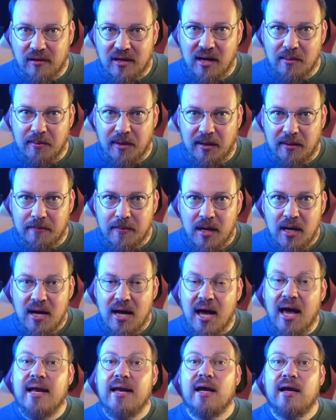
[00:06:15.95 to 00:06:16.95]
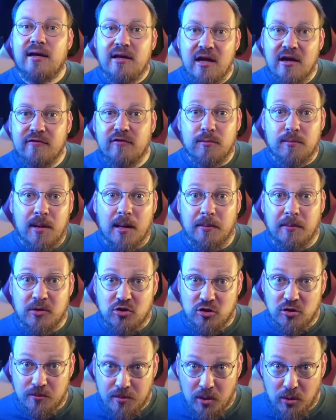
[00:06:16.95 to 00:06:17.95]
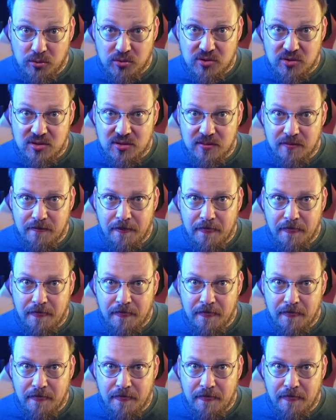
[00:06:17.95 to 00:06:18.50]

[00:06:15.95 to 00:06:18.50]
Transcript: coming, and I never published the post.